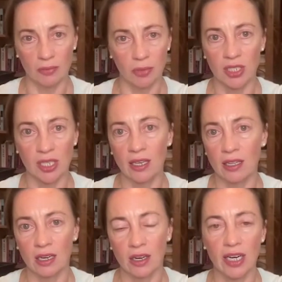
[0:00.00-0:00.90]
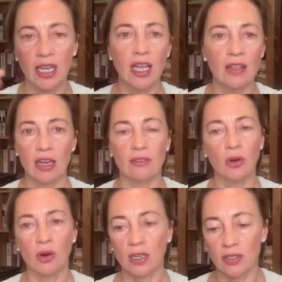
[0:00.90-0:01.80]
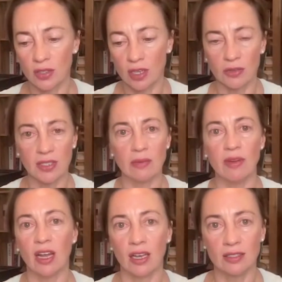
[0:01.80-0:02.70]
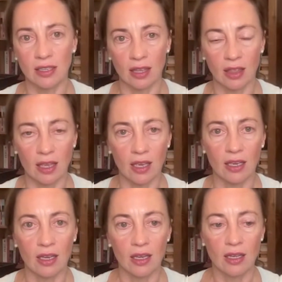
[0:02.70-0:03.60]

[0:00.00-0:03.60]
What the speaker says: particular, and then of course, demonizing the